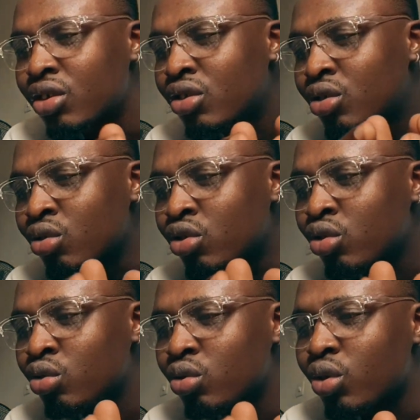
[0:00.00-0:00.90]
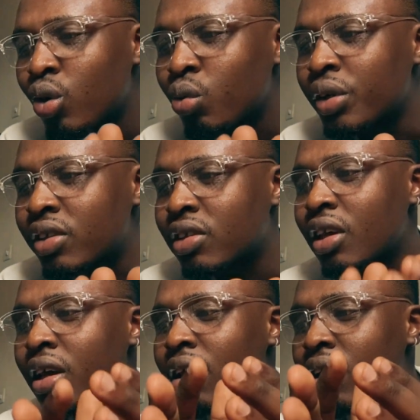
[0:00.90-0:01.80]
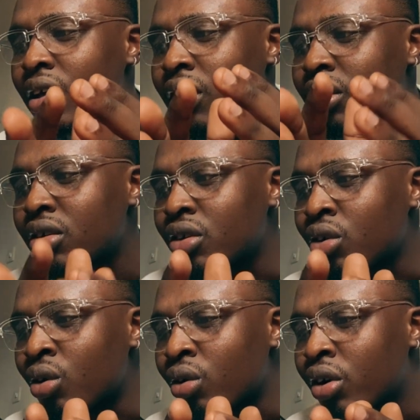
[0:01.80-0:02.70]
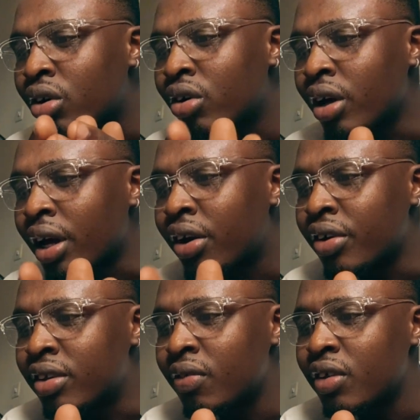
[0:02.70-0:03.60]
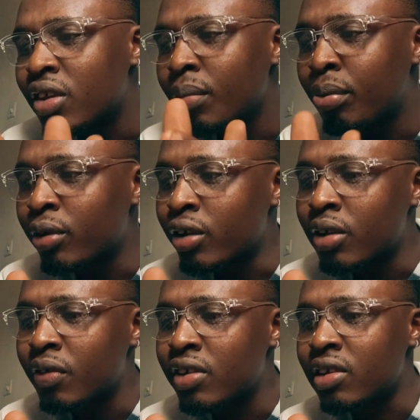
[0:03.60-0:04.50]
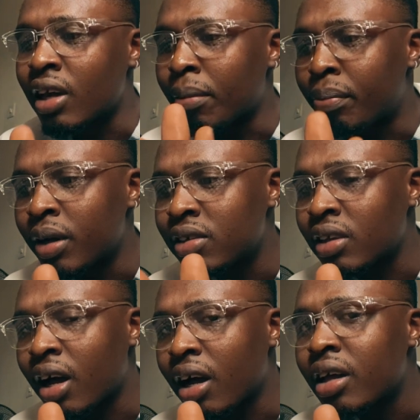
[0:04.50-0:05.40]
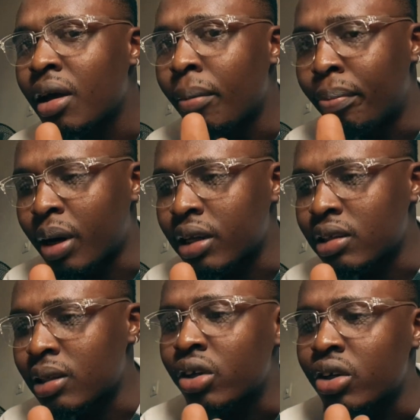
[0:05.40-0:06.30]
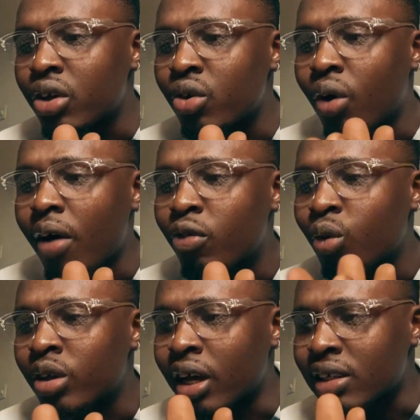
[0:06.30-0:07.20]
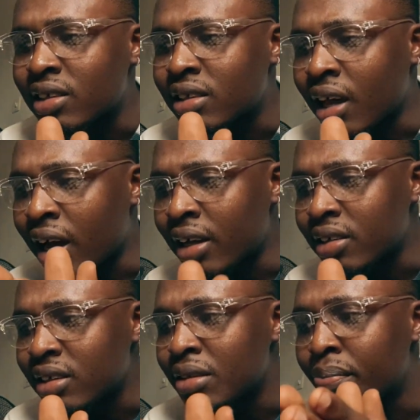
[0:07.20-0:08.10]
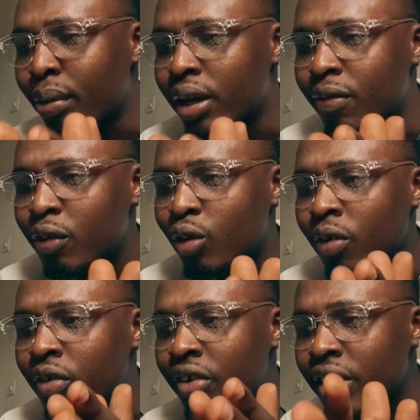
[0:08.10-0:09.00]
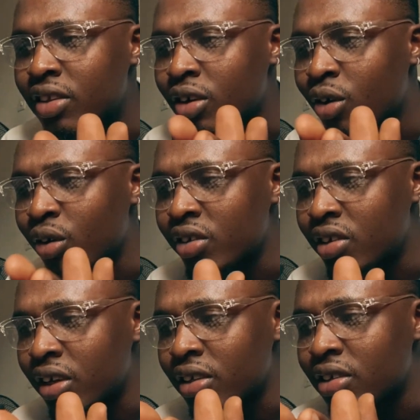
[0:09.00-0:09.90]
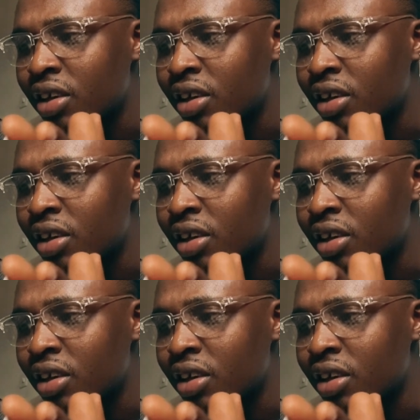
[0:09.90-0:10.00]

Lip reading: to do with creativity, productivity, and personal branding. You have to understand the benefit of creating content.